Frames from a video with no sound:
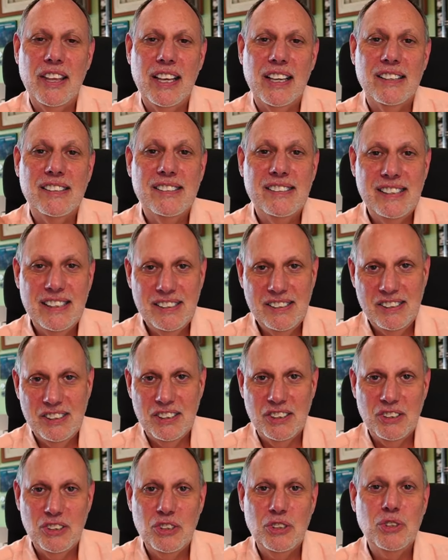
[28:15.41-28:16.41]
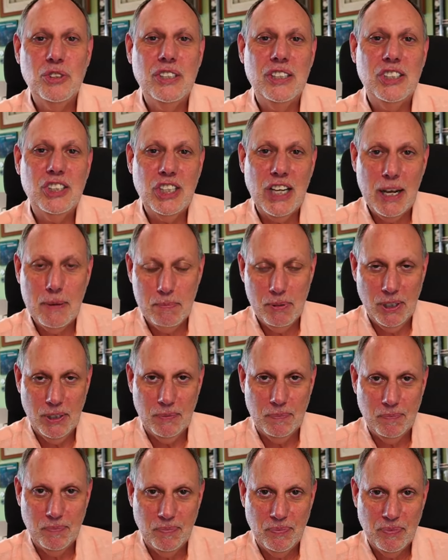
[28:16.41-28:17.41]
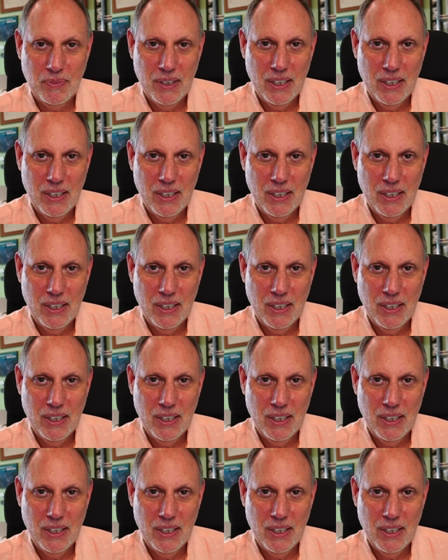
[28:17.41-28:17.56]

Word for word: the assistant to the chaplain